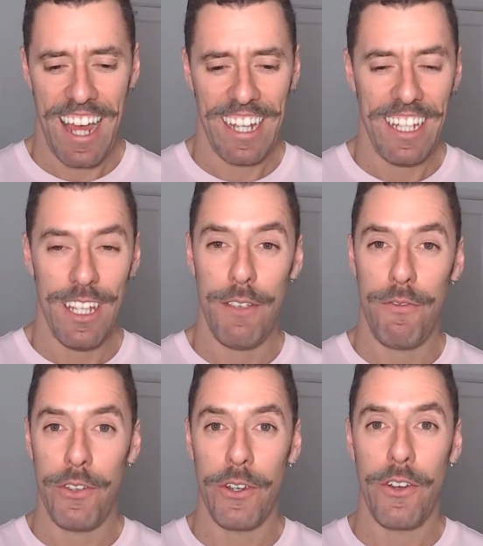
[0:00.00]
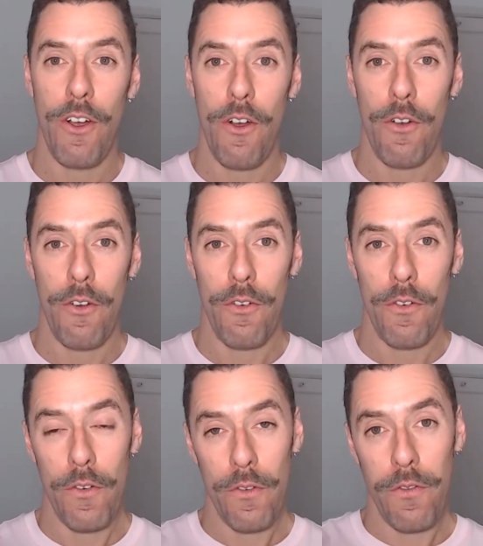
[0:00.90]
if you go
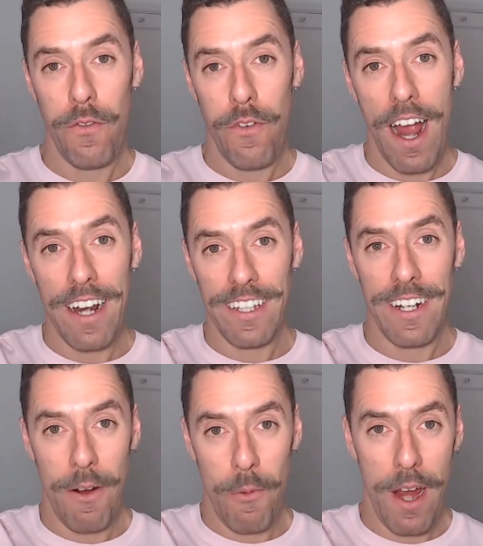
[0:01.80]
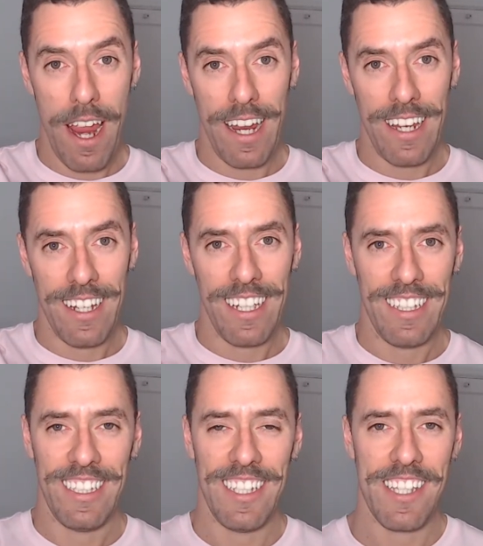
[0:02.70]
farther away in
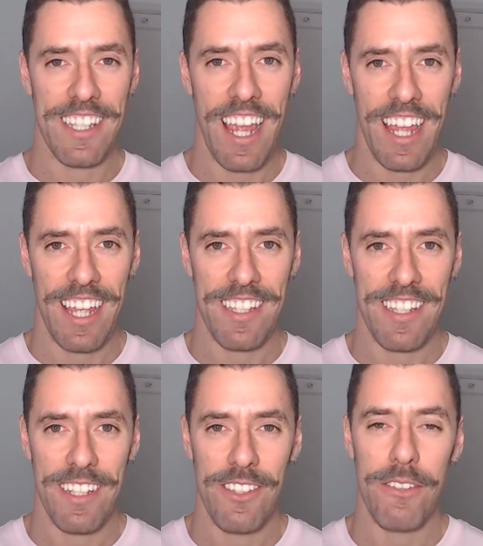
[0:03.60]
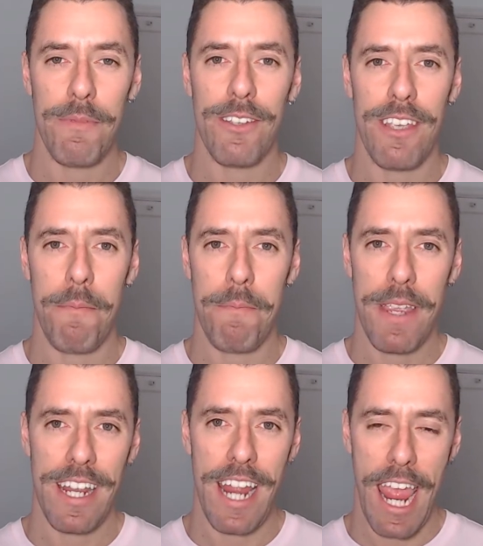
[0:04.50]
this test, just because I'm
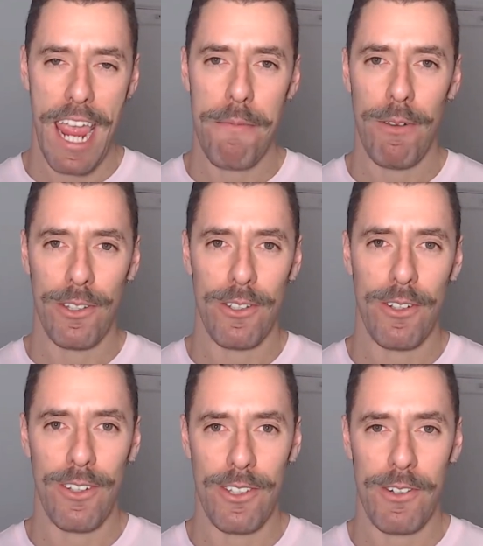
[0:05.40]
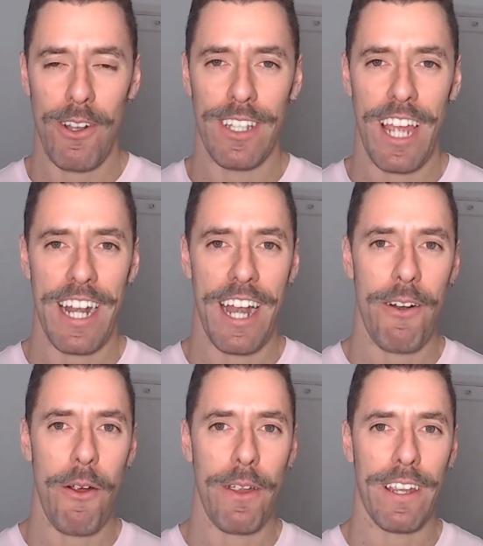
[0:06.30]
being able to control the
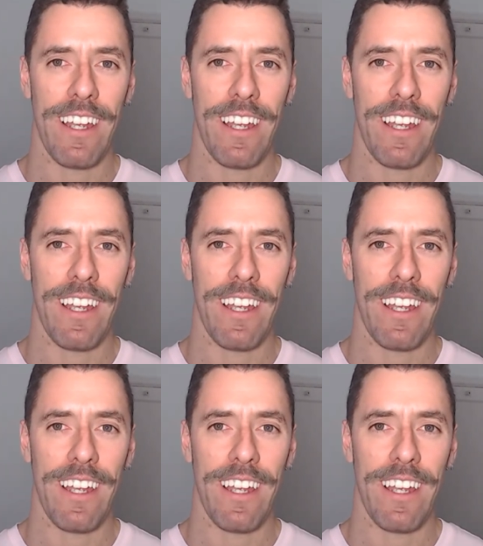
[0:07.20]
anaerobic